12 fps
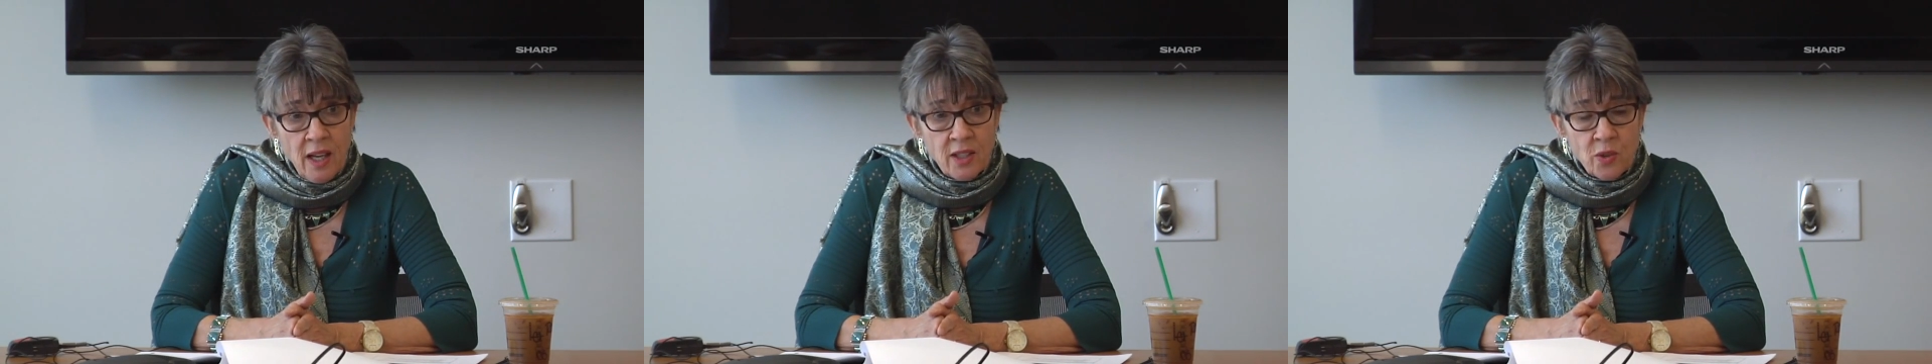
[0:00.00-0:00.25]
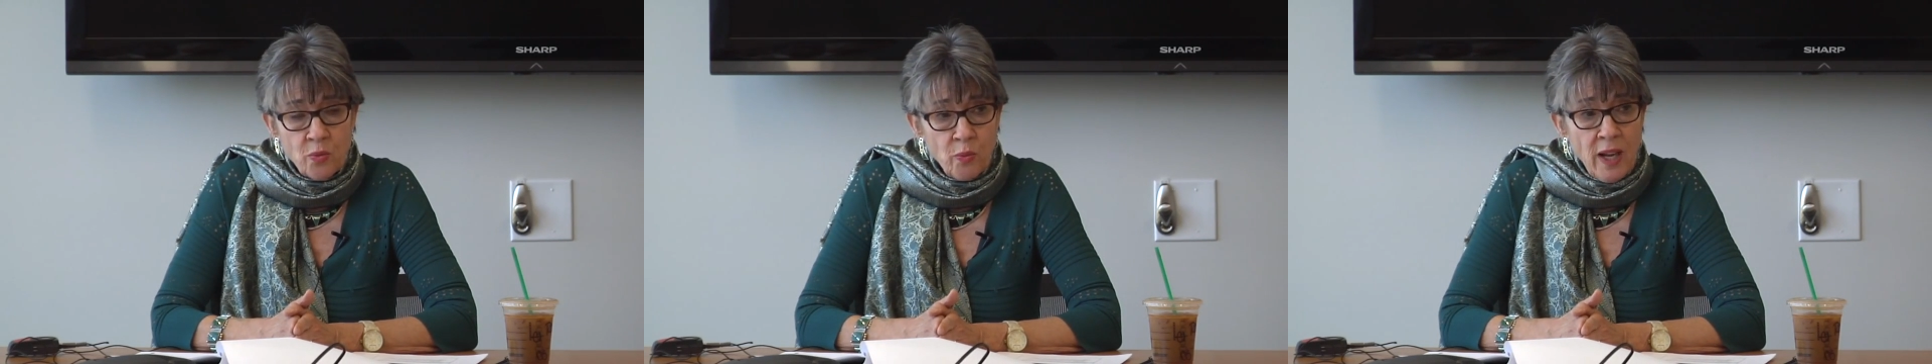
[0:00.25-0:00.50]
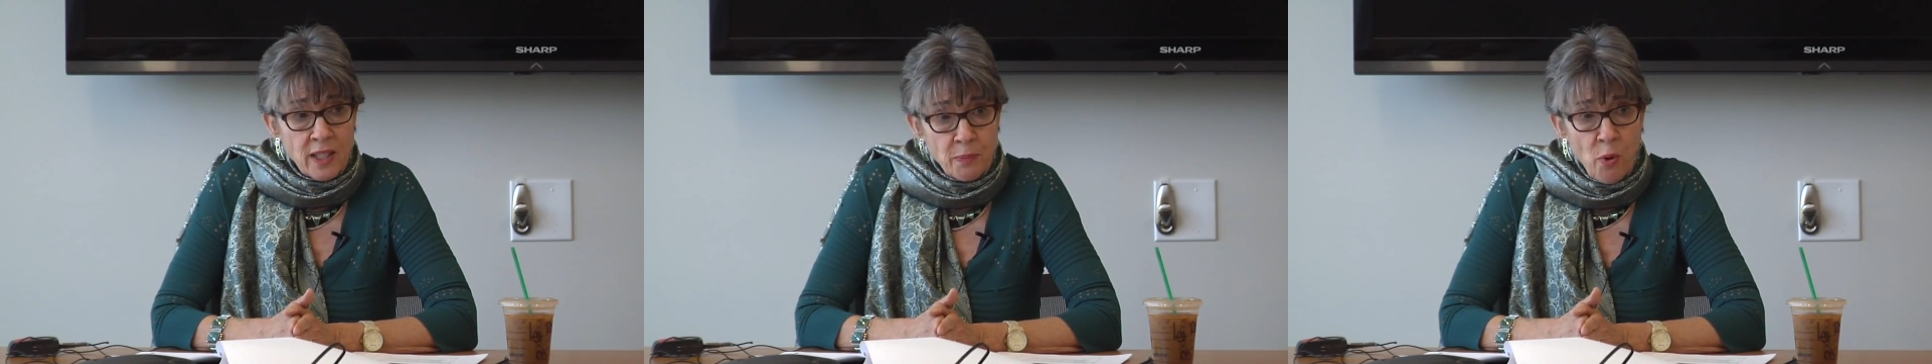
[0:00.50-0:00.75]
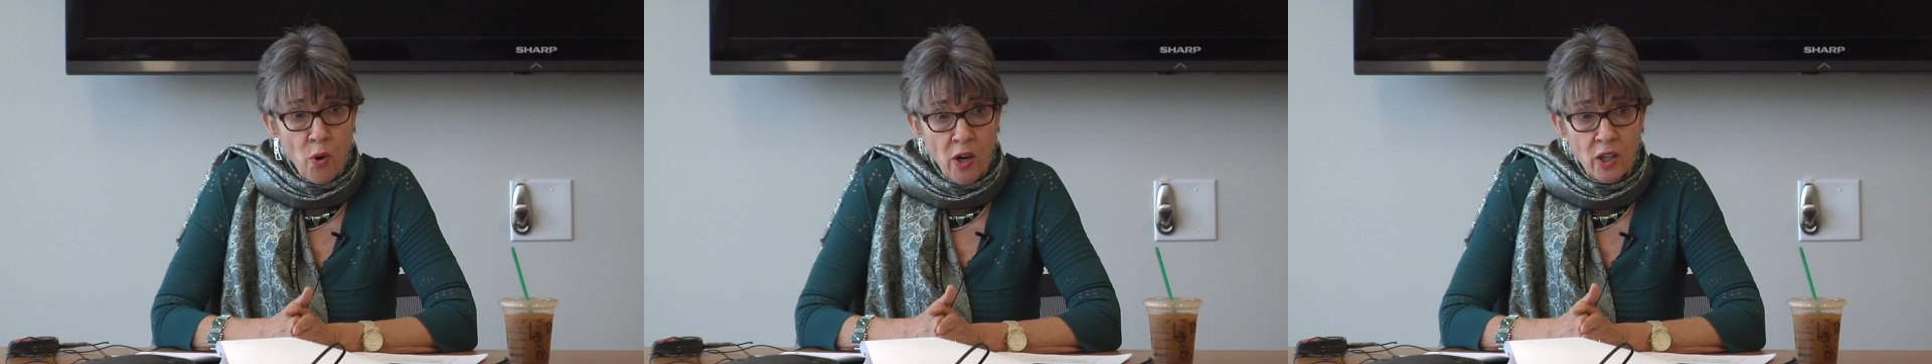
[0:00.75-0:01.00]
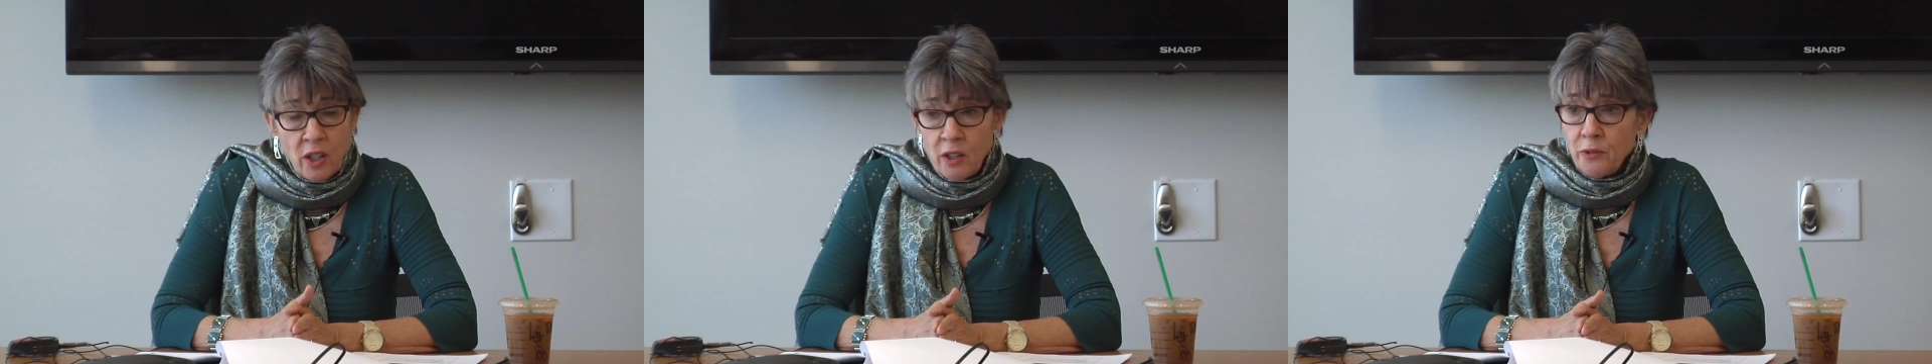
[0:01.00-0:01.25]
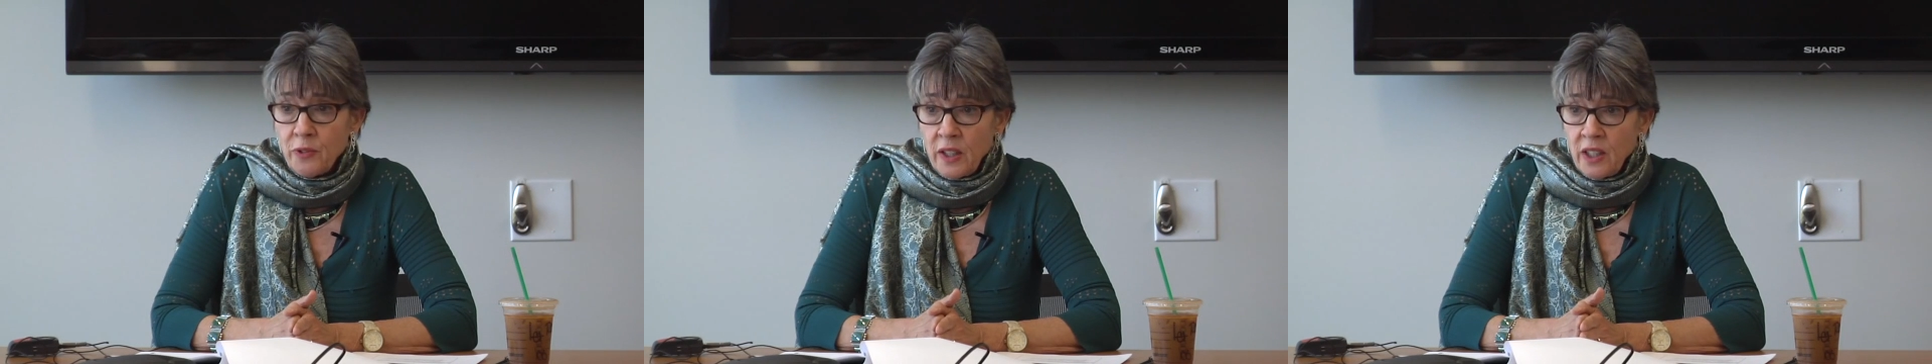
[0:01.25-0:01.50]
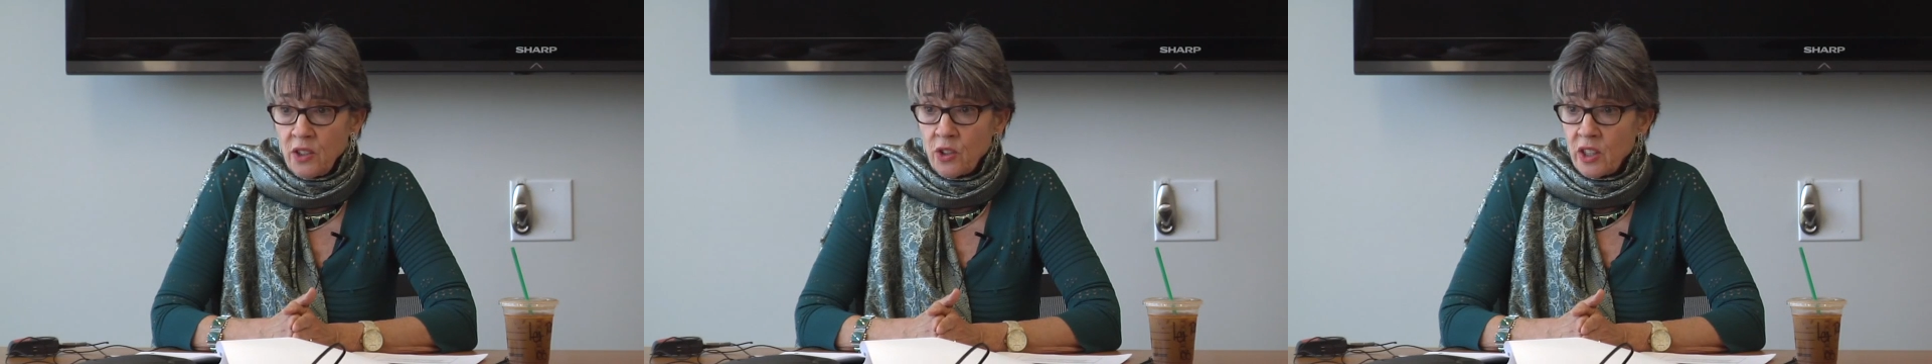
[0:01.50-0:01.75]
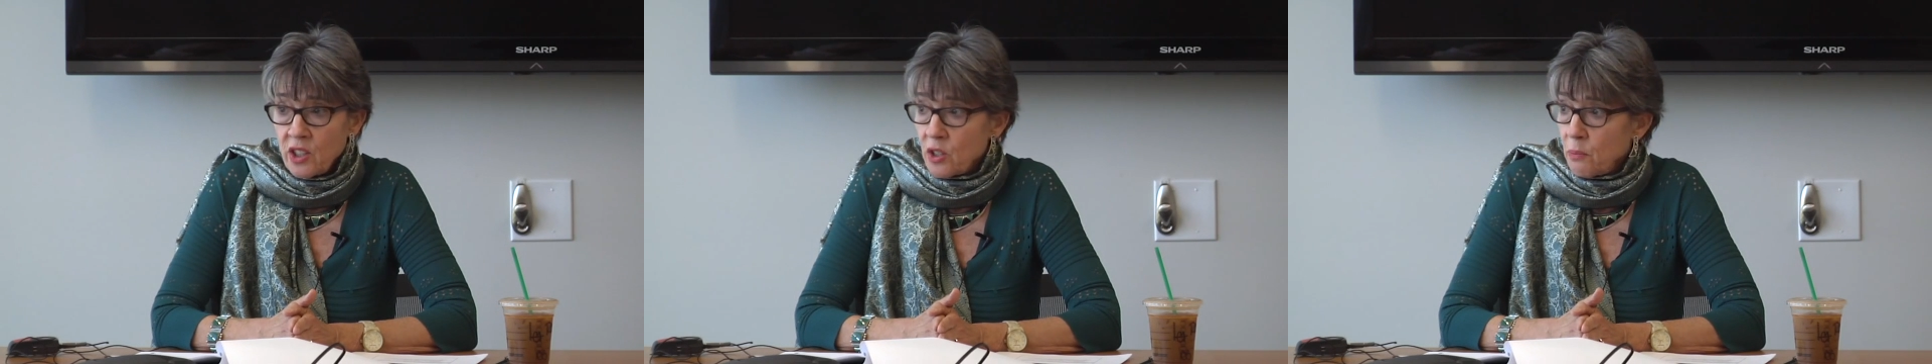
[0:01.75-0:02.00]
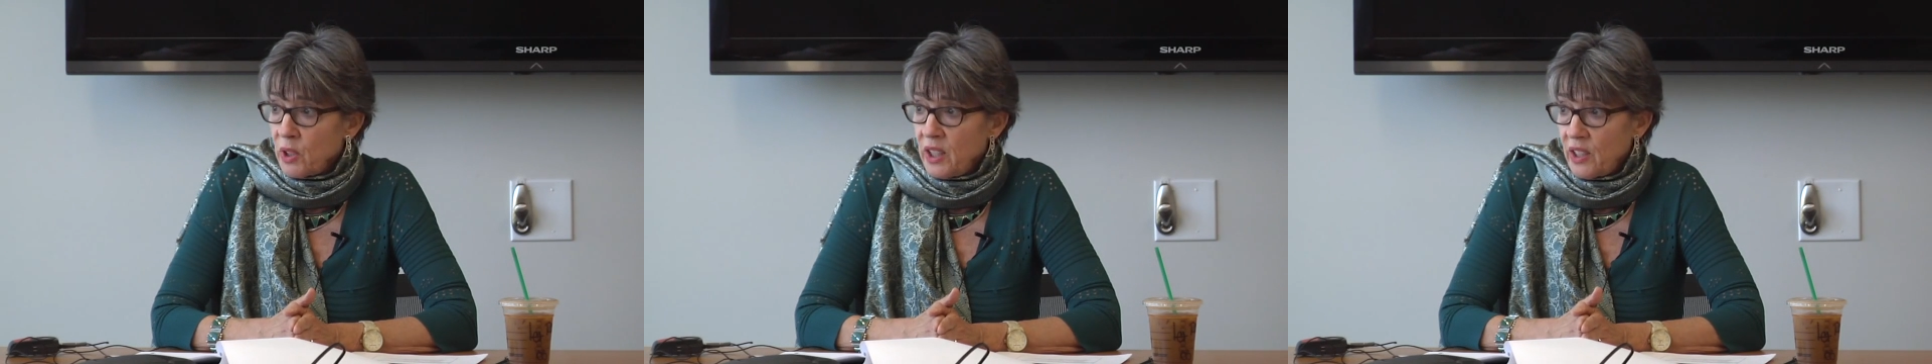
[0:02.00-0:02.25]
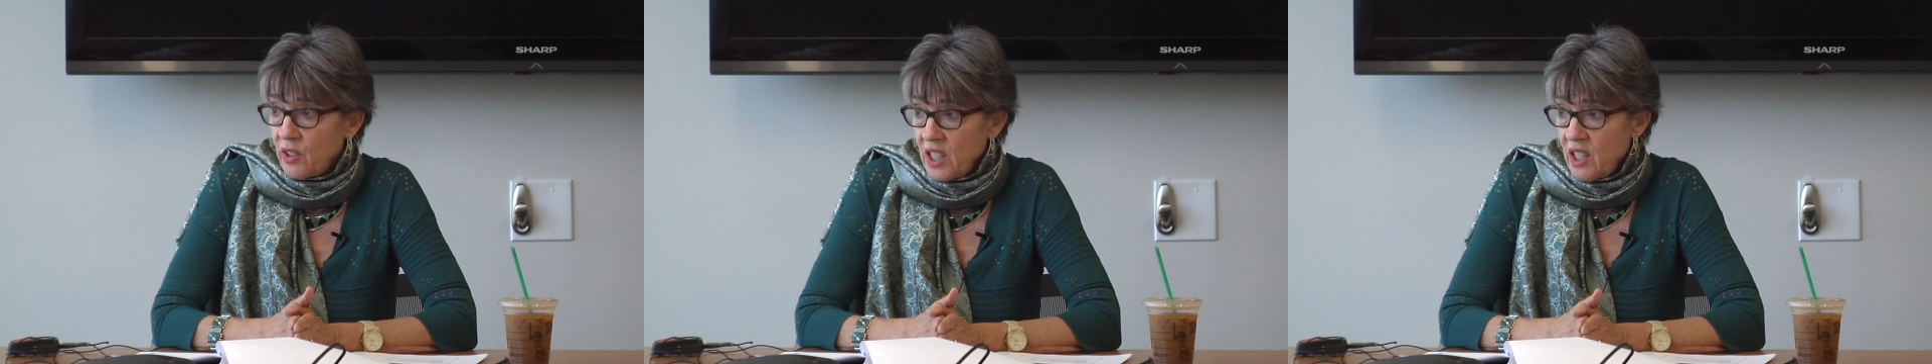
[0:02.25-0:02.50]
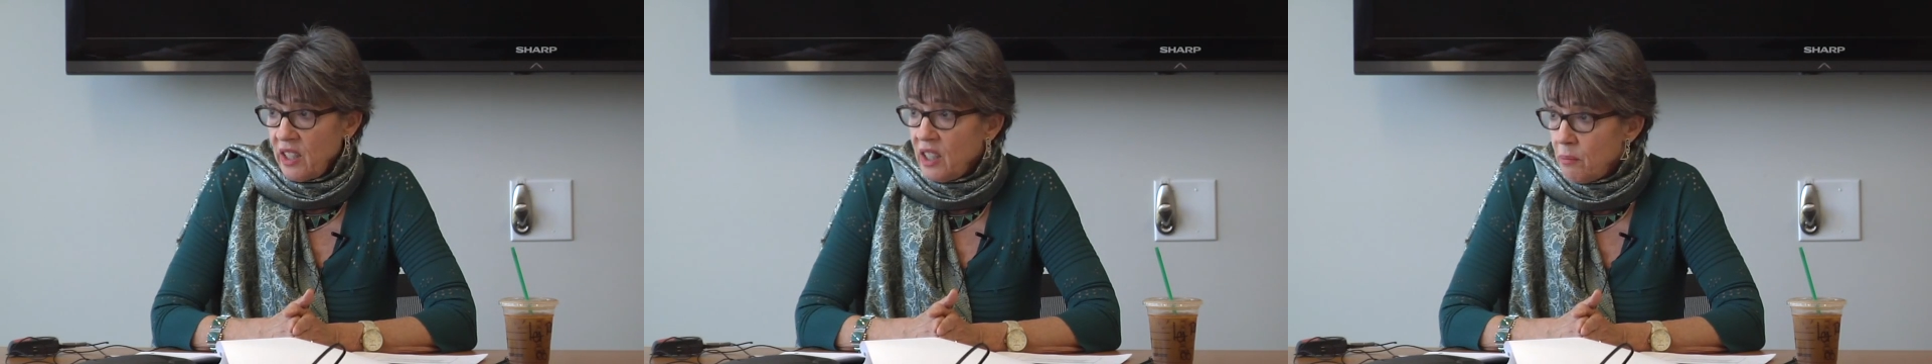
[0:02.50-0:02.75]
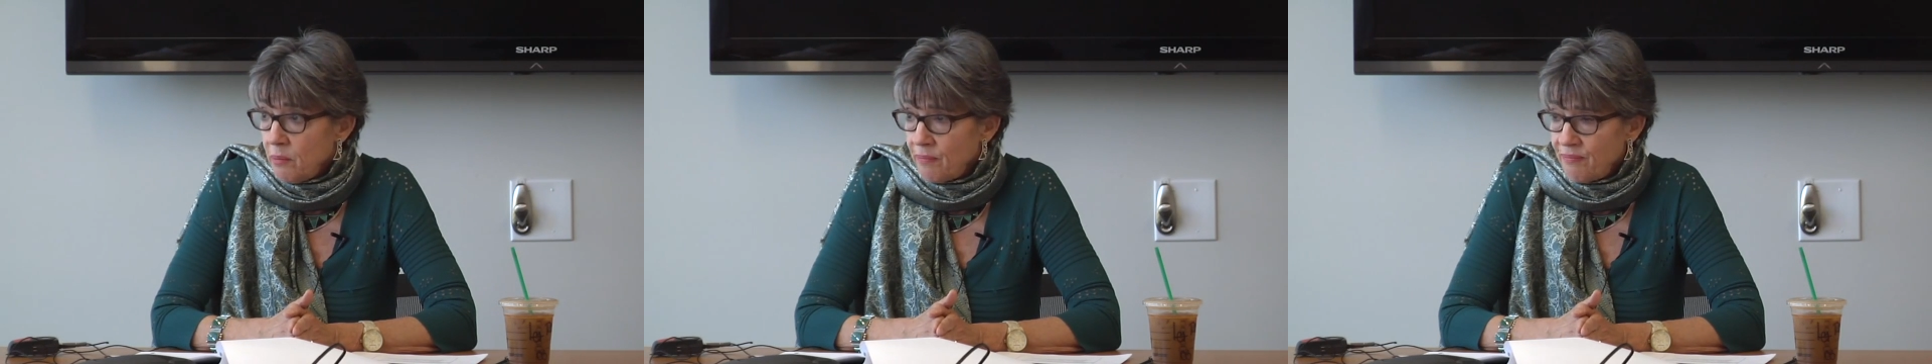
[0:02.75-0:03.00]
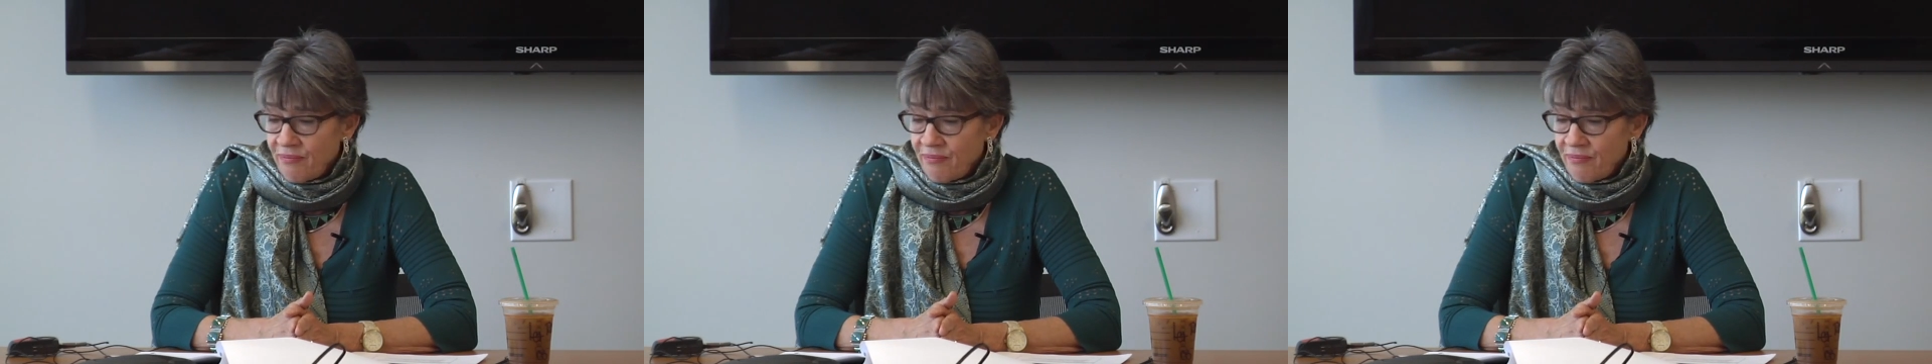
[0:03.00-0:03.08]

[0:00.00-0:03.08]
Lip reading: as part of an interdisciplinary team.